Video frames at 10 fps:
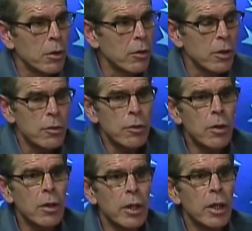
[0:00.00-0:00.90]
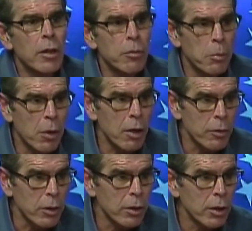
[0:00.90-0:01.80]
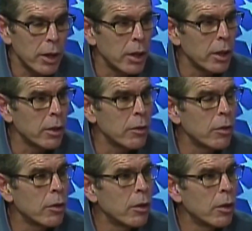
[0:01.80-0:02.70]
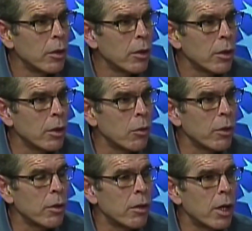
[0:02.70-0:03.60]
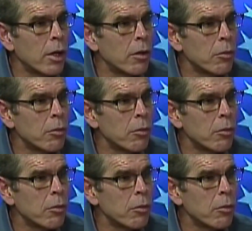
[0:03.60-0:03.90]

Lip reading: they're certainly in it for profit. And there are